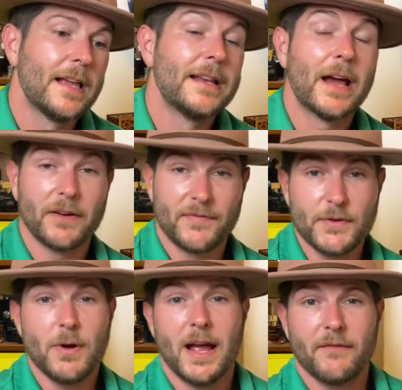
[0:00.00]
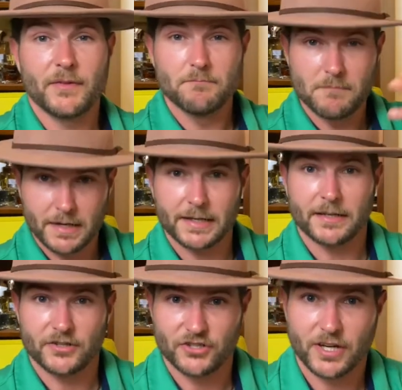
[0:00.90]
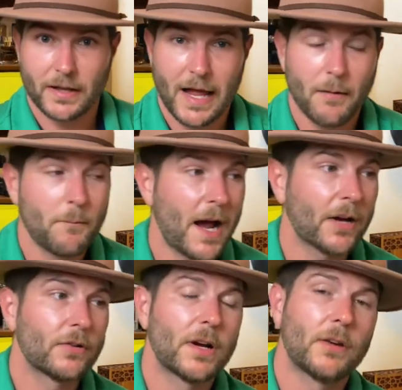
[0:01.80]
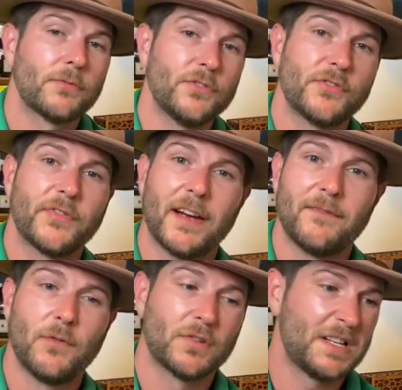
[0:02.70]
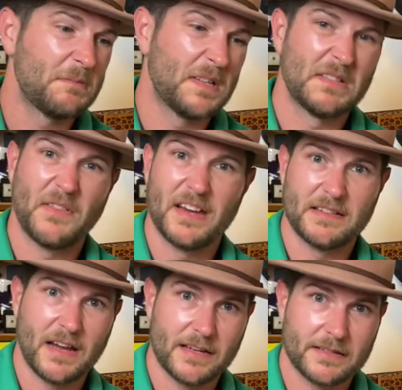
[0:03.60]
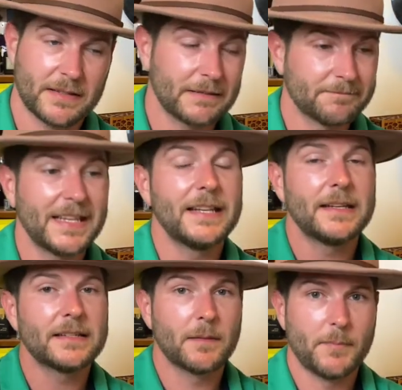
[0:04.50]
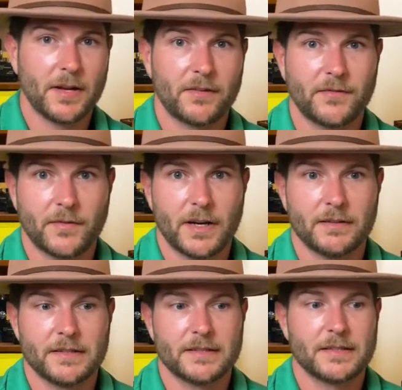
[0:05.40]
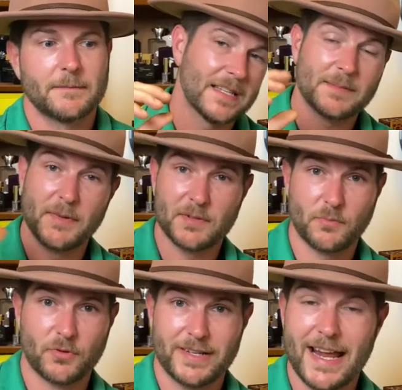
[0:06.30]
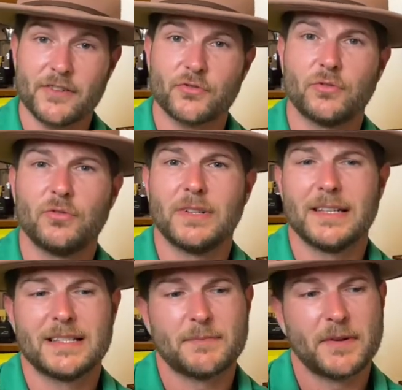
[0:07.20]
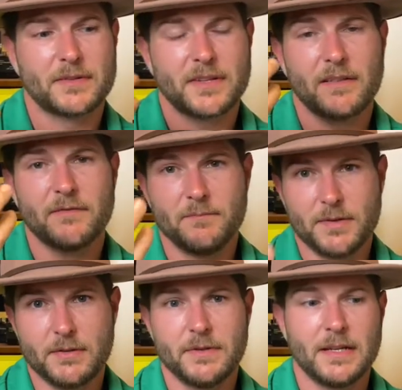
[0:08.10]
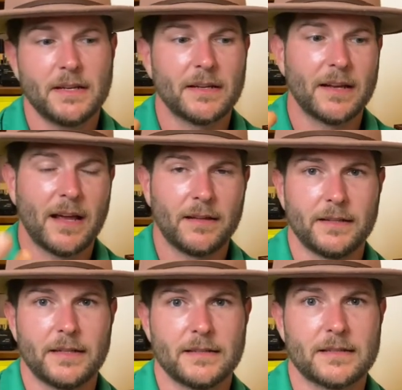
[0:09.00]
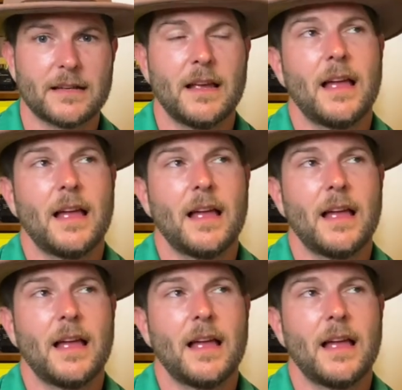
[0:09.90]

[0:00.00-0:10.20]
Now, if you have the money to shell out, Baccarat Rouge 540 is fantastic. It is the better fragrance. It smells more natural. It smells of beauty and elegance.